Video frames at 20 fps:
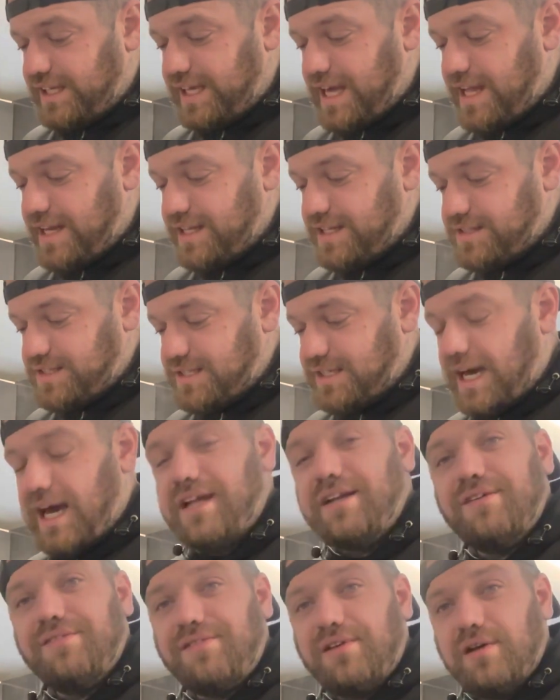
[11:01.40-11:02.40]
getting it to
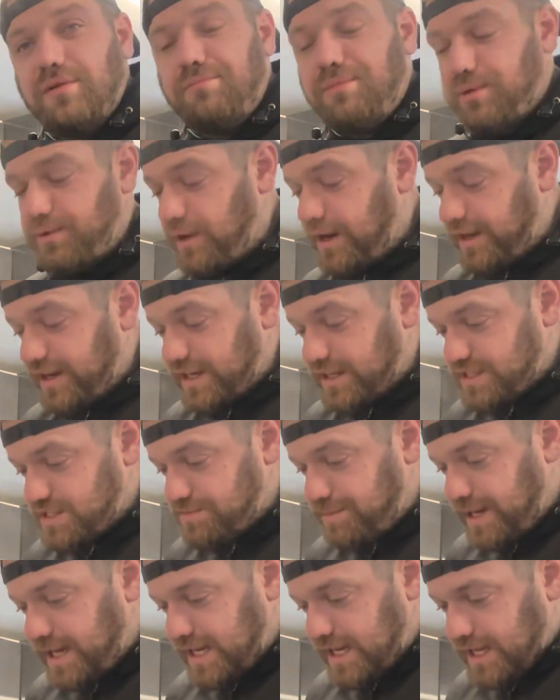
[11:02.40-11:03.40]
kind of be where I need it to
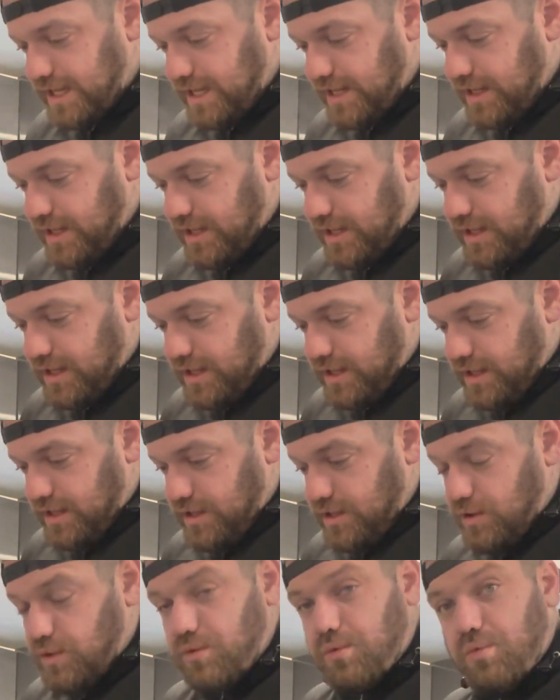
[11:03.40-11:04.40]
be,
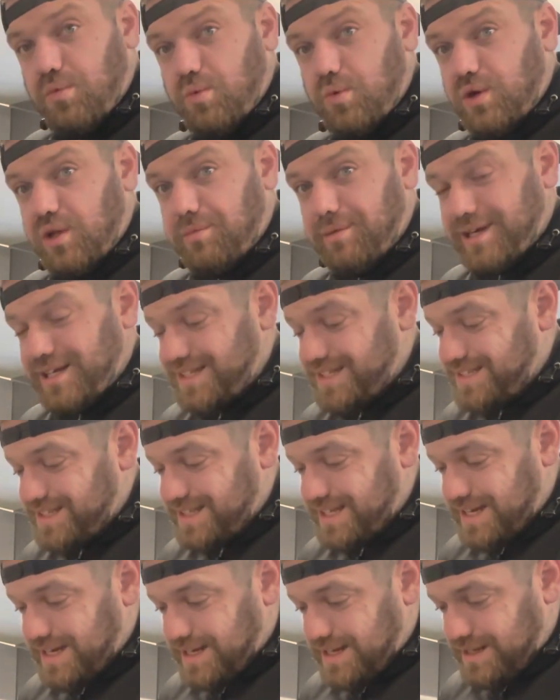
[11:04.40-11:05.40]
we're going to make a
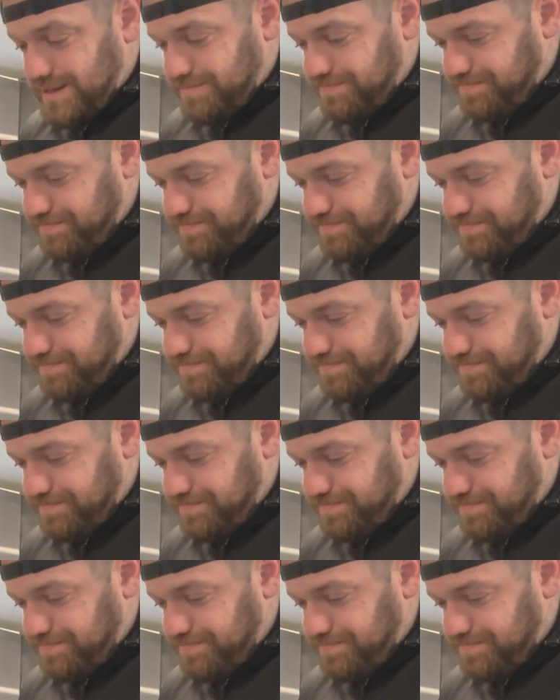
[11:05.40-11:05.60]
start.